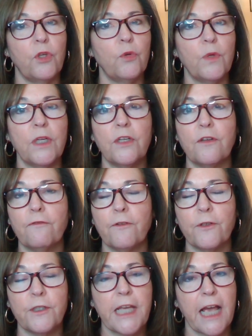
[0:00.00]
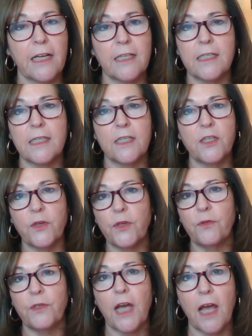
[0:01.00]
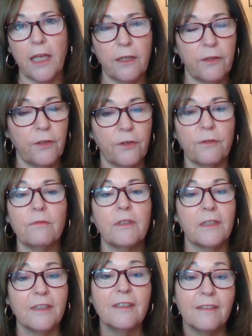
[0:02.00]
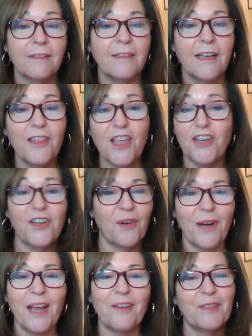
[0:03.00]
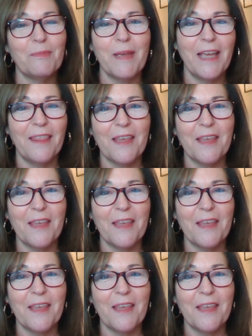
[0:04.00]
So you can defer taxes until you die, and then you don't have to pay